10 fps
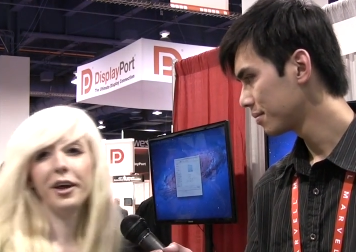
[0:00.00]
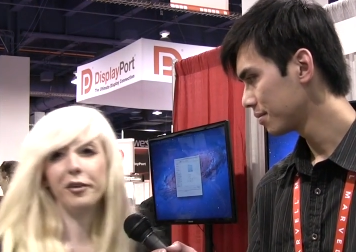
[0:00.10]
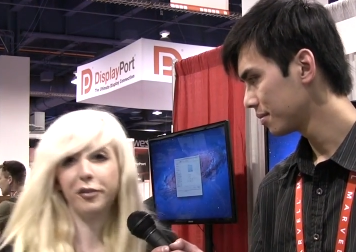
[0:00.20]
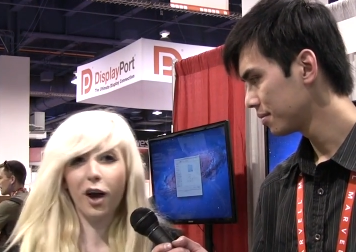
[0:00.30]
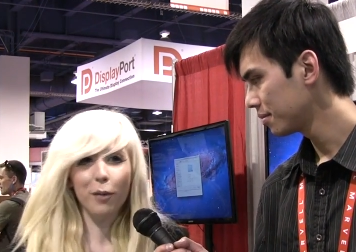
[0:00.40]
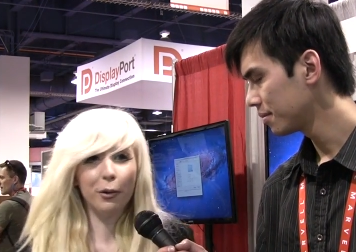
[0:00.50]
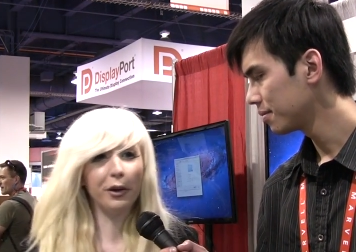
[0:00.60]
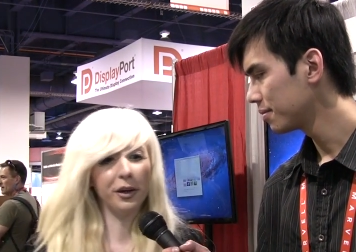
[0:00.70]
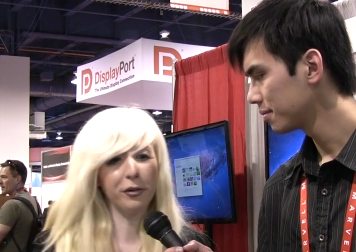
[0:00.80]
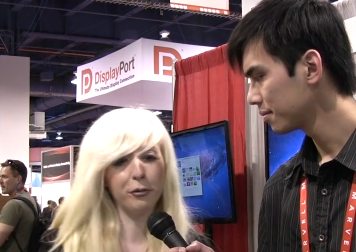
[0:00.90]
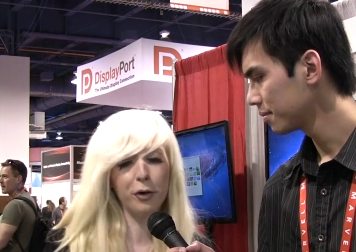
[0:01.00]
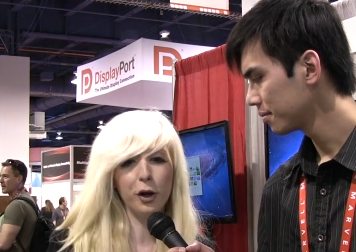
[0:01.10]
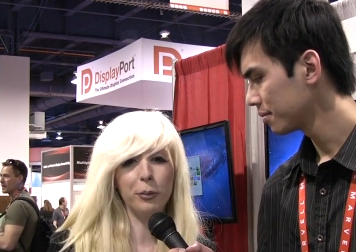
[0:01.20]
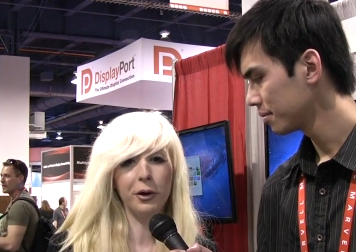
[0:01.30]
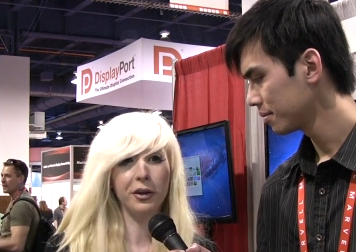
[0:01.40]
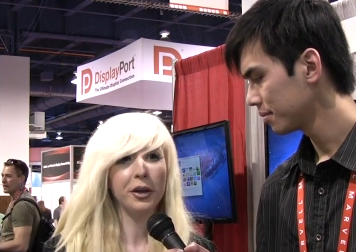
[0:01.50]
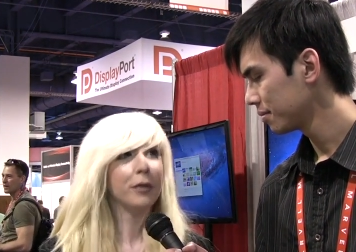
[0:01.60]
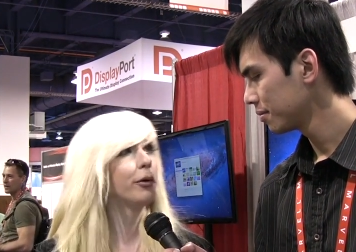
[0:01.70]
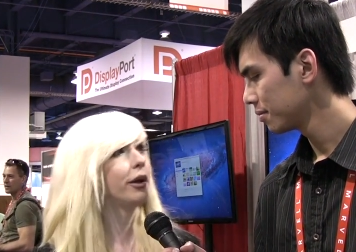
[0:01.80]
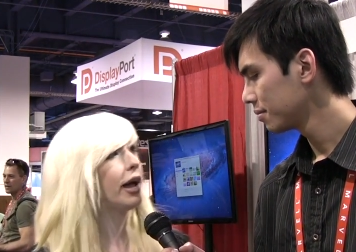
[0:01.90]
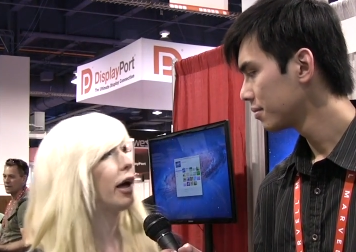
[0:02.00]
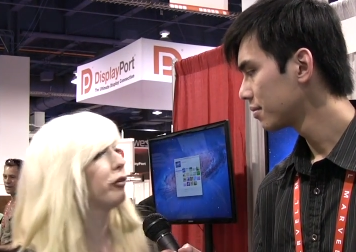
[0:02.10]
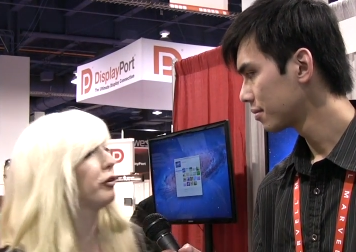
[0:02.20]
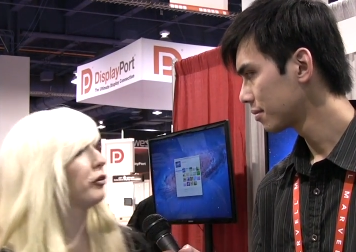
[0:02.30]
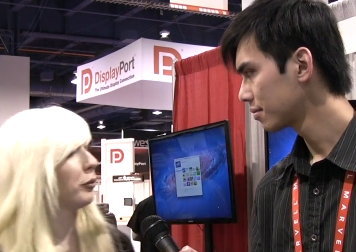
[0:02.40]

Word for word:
Speaker 1: and Xybot is a robot that allows you